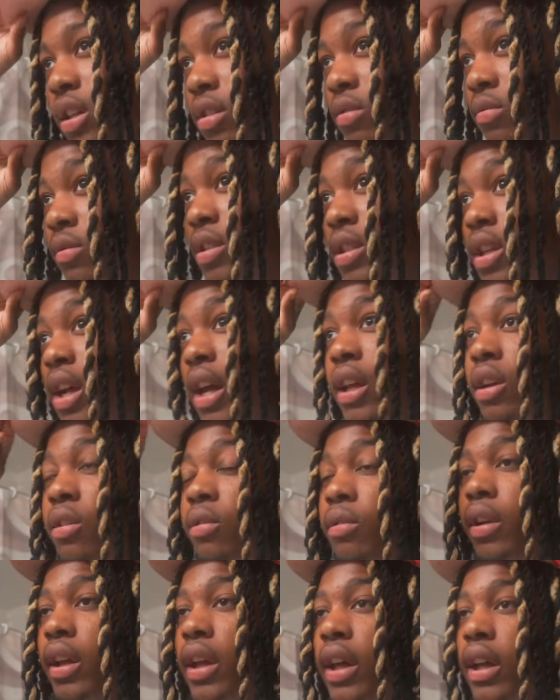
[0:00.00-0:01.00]
I just want to see how he gonna
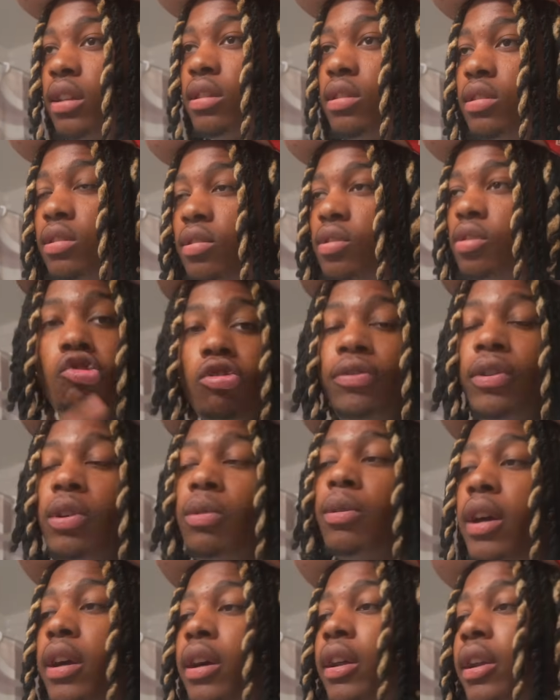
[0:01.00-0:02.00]
react. So we finna
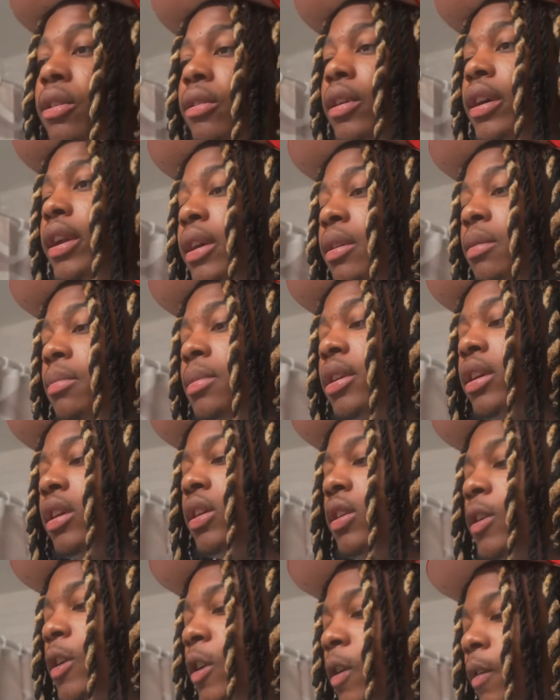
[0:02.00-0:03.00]
walk out there right now,
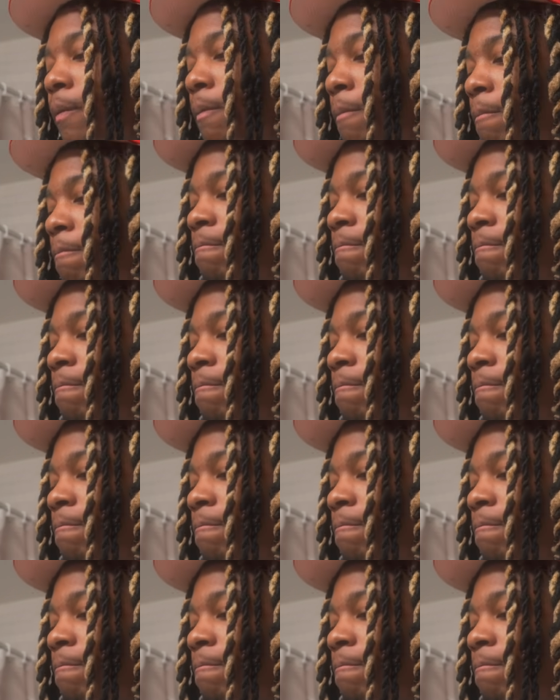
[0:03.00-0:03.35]
man.